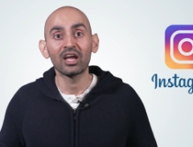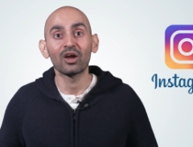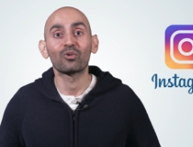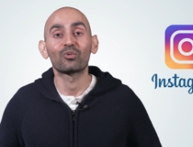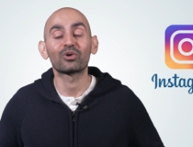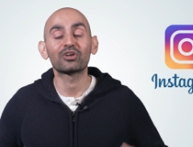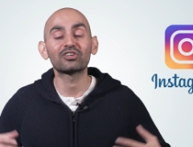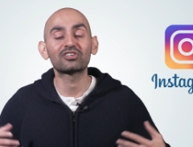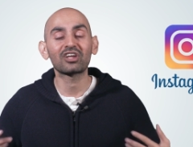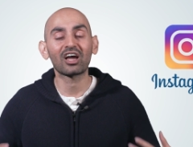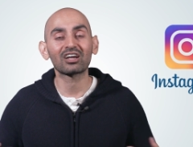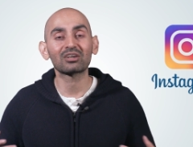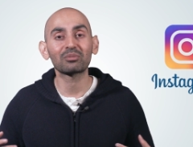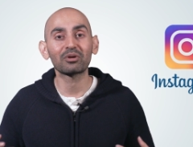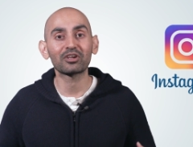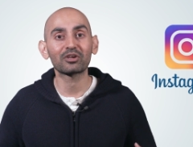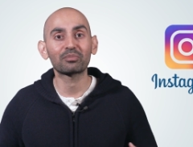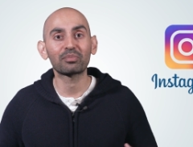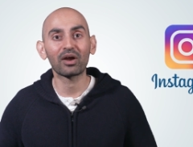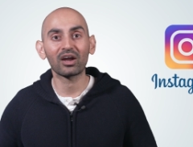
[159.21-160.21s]
where you talk
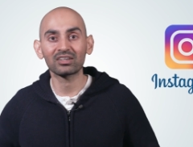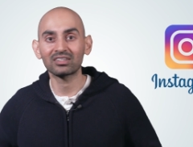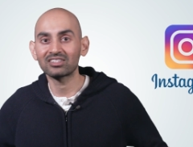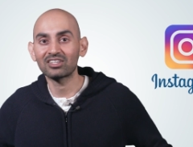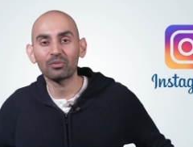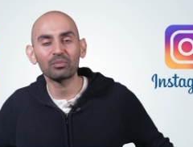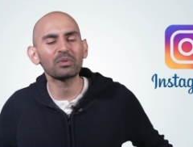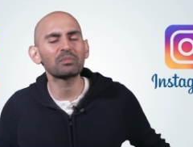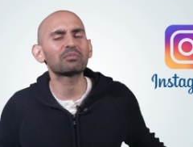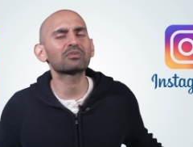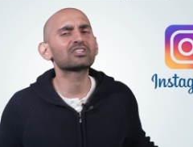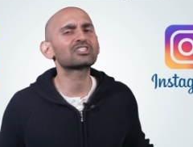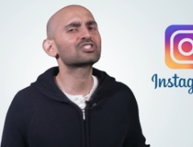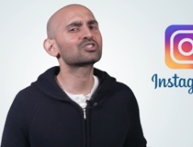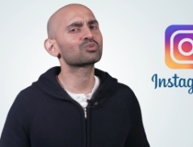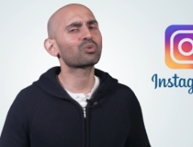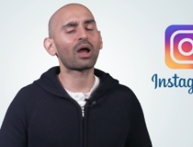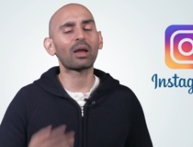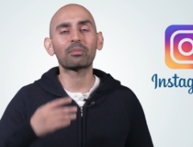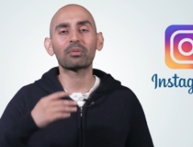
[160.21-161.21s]
about your product and tell people to
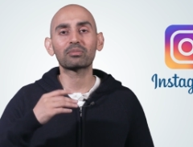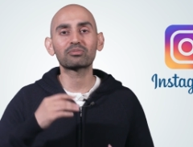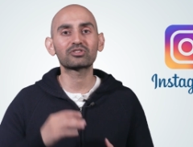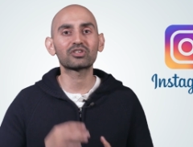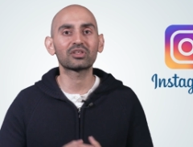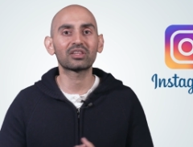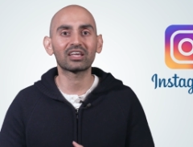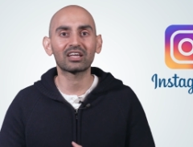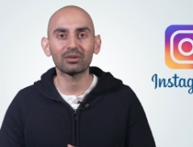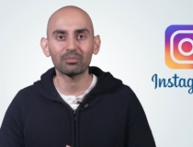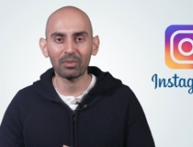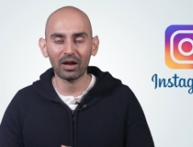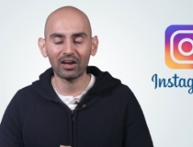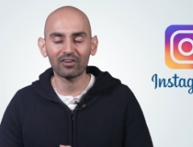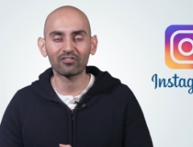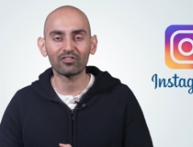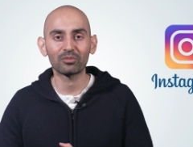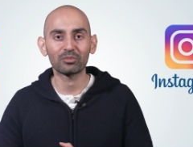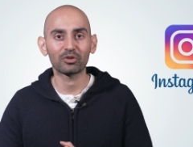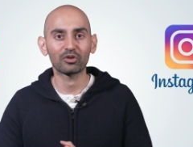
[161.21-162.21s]
swipe up so they can buy
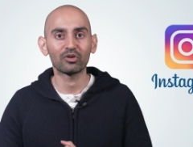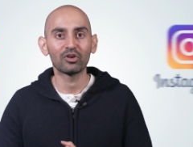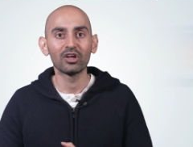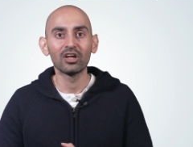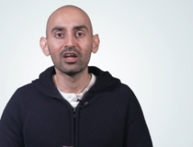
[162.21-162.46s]
from you.